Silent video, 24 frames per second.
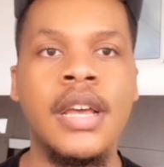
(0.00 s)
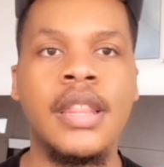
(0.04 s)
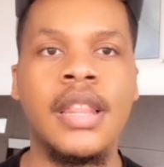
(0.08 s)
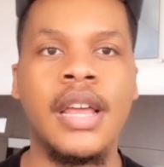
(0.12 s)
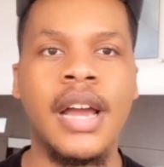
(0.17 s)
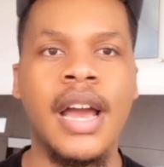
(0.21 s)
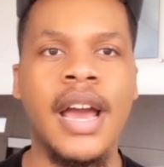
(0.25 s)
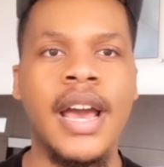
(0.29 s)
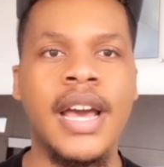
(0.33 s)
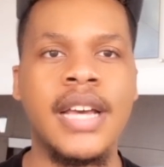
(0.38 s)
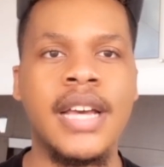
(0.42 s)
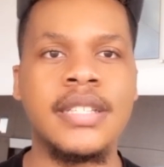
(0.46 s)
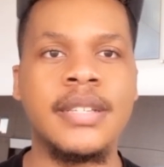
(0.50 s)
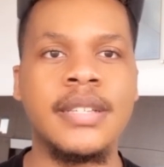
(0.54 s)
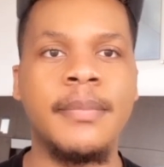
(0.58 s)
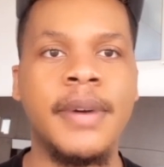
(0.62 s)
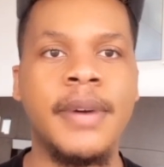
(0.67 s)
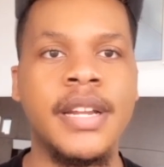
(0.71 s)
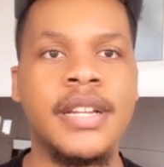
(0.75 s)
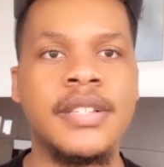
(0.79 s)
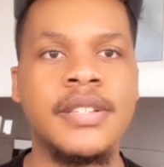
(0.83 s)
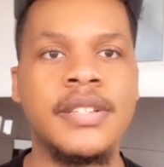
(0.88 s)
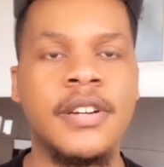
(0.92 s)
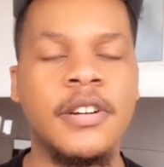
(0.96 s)
Like I had
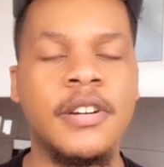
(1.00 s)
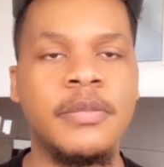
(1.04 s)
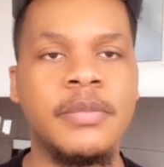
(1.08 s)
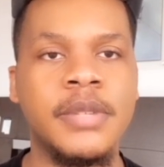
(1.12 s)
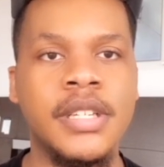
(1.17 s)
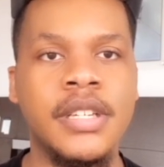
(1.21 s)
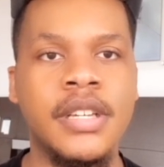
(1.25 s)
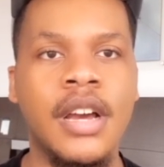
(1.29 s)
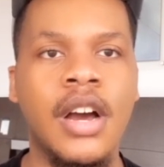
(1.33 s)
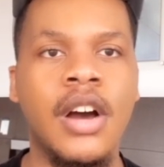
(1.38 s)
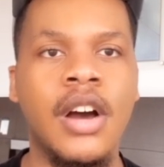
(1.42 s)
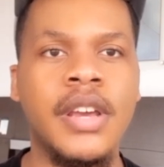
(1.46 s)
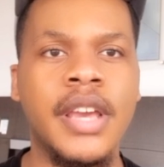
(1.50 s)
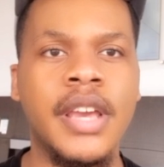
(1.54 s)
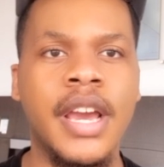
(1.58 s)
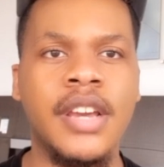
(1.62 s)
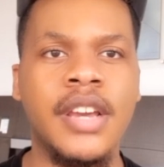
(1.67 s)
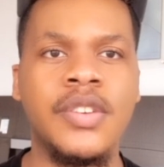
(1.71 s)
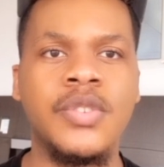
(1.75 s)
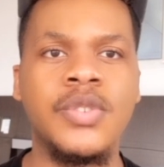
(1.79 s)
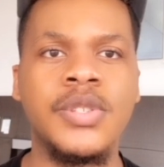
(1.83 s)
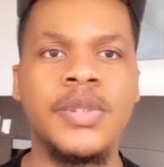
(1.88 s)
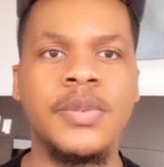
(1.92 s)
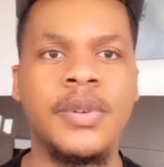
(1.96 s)
somebody told me, oh yeah,
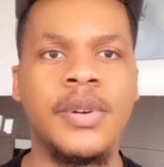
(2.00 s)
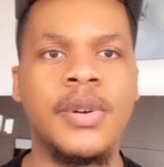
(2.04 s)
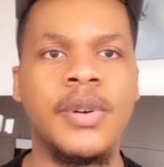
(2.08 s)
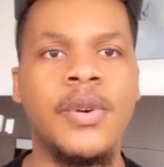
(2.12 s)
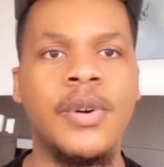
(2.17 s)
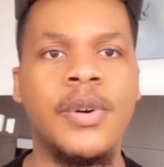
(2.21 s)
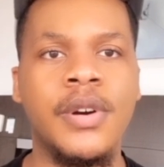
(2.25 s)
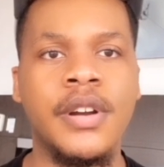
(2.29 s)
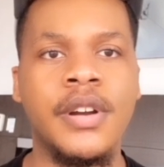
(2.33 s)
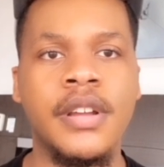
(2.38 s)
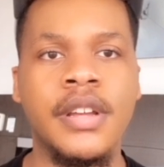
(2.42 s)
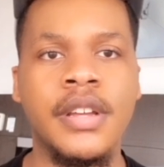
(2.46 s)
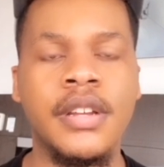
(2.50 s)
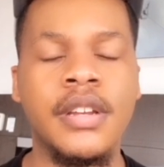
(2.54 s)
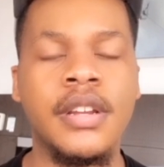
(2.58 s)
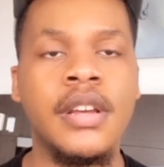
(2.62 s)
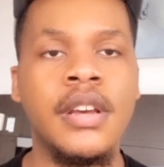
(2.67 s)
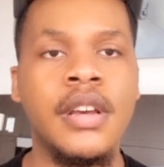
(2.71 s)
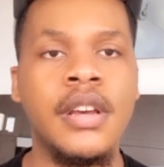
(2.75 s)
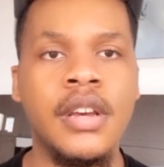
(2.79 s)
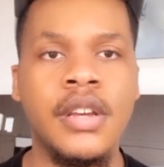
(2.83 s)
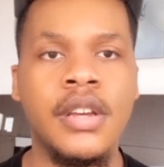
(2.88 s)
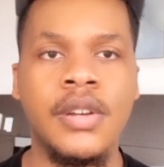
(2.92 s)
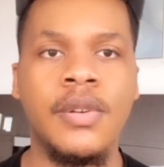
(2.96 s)
you should record and
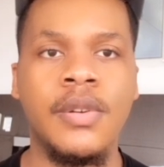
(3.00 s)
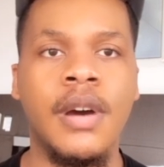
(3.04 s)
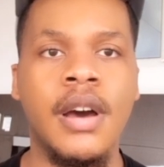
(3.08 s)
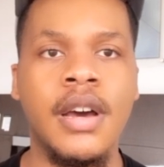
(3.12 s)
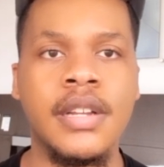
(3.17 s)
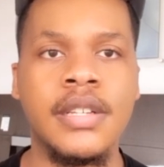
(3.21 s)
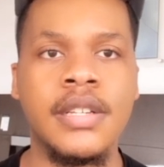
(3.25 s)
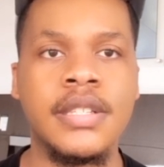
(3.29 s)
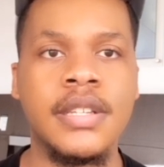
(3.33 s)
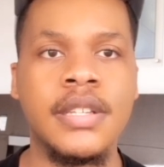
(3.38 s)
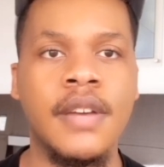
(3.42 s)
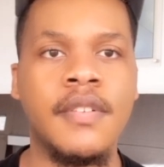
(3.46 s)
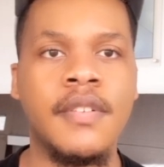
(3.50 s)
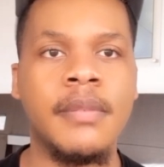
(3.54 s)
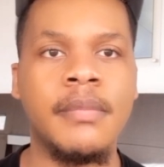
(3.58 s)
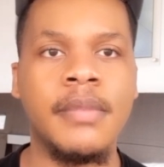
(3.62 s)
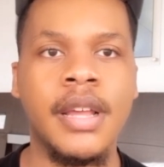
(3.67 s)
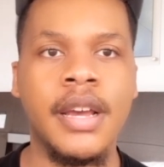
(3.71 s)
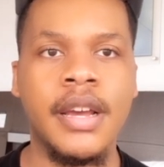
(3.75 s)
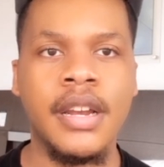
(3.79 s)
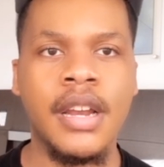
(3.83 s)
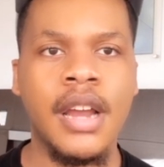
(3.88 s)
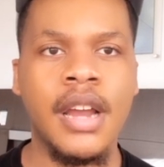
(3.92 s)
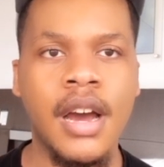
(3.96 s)
do all this stuff.
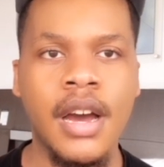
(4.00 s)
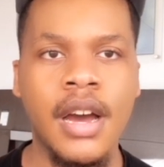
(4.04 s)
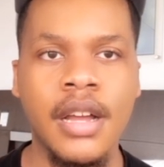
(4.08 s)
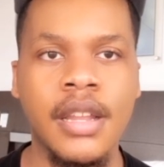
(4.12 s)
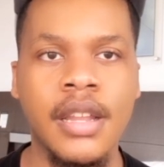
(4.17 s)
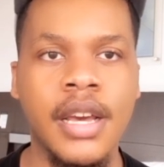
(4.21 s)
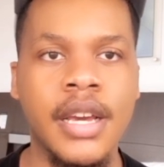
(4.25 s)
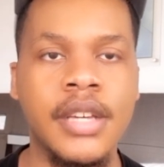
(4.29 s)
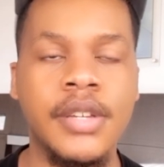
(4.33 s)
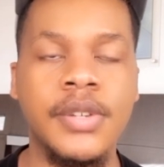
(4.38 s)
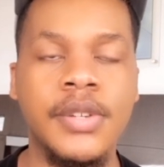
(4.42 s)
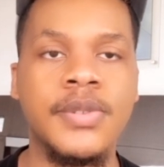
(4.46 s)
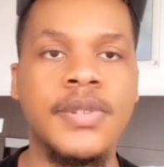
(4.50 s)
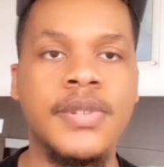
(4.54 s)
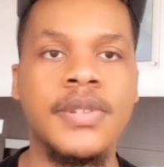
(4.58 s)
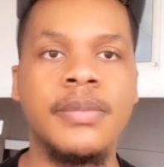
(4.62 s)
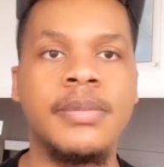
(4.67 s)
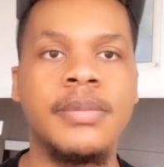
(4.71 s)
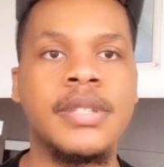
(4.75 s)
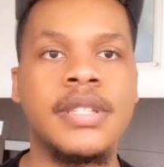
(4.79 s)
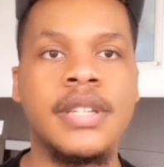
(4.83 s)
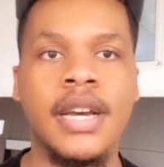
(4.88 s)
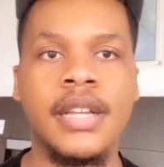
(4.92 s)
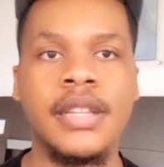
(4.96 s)
I'm like, nah, like
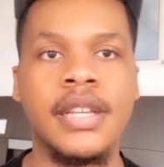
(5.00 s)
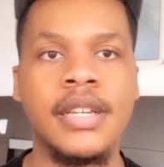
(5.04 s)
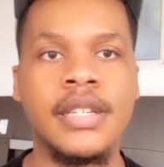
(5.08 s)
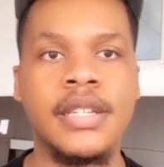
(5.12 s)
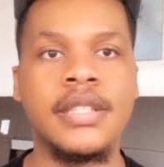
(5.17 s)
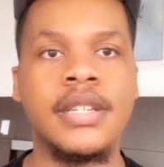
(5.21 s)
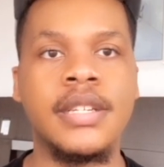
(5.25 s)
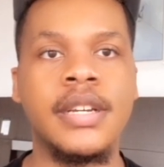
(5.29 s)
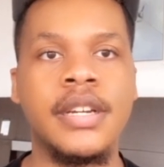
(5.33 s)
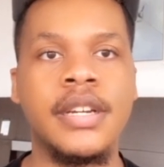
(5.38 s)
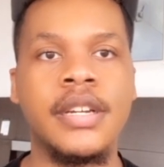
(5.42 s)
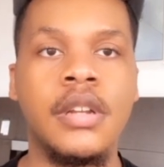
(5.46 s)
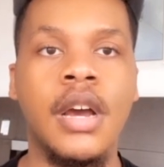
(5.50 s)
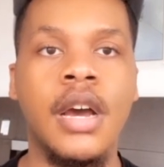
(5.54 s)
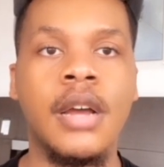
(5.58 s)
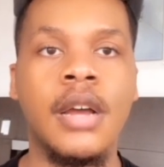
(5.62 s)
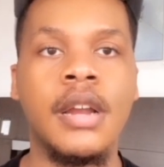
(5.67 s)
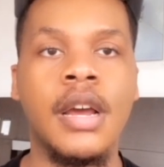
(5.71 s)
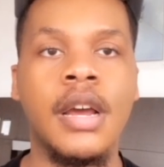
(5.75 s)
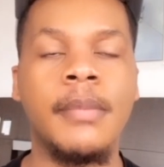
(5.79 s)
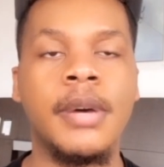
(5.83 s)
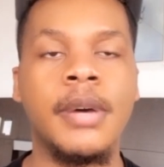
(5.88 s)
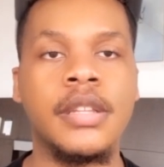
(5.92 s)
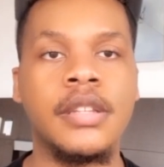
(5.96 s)
YouTube is not that serious.
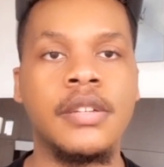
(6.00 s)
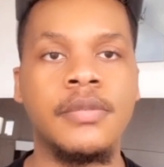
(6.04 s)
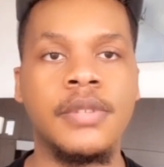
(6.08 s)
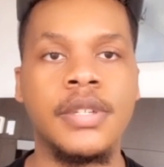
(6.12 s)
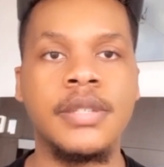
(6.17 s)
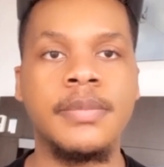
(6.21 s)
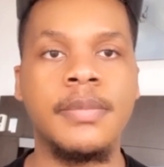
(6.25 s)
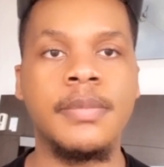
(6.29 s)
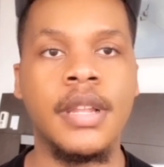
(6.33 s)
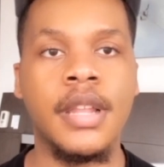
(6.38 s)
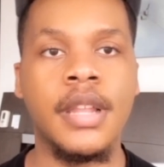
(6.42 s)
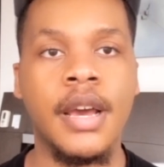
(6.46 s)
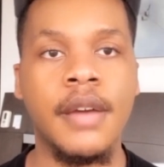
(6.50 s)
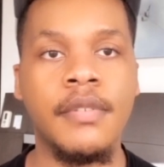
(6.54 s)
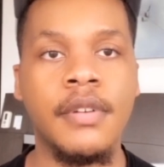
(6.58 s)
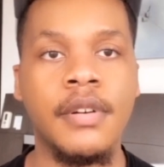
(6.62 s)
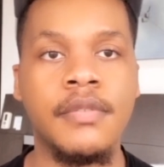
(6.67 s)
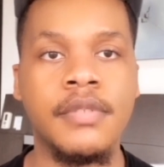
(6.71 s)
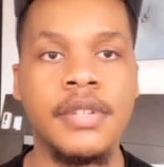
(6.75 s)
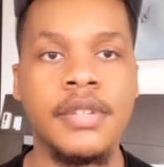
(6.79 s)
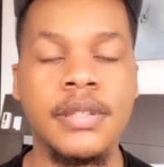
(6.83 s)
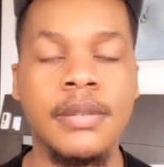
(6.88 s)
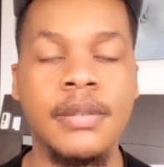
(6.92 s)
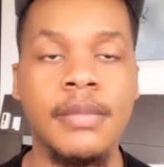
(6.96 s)
I'm not about to risk my life
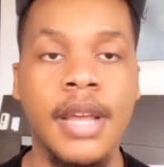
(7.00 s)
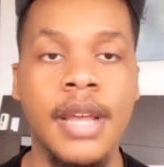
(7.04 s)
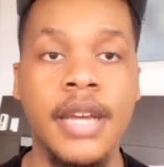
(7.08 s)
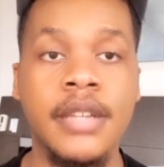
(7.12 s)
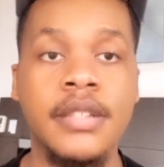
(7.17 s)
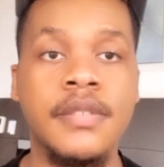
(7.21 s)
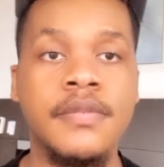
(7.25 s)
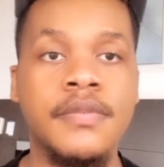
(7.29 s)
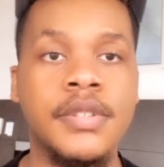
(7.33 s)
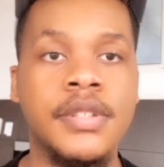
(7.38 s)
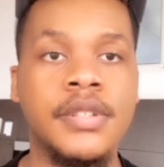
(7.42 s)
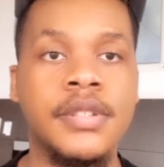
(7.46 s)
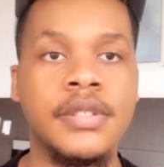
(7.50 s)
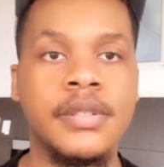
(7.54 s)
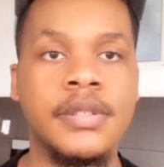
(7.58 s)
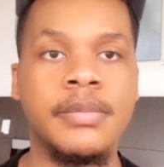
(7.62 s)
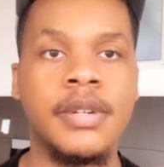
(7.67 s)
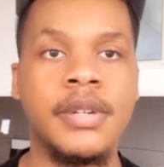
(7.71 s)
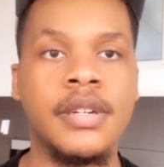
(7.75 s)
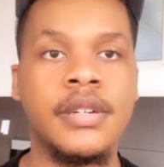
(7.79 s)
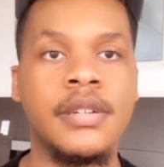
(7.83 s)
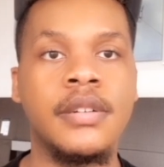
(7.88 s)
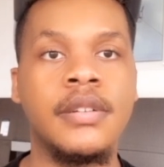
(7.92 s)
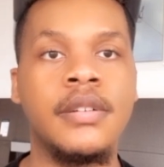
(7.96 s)
over some likes and views,
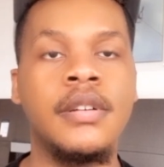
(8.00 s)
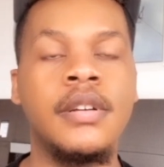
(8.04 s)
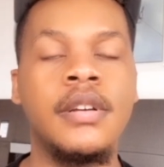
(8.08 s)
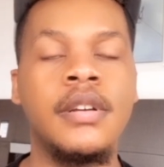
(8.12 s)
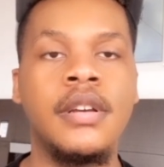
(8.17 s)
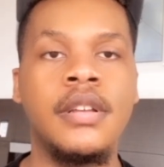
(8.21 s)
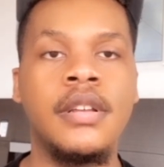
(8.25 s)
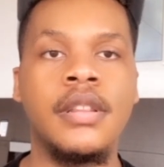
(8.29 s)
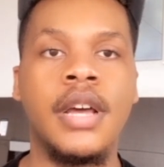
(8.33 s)
bro.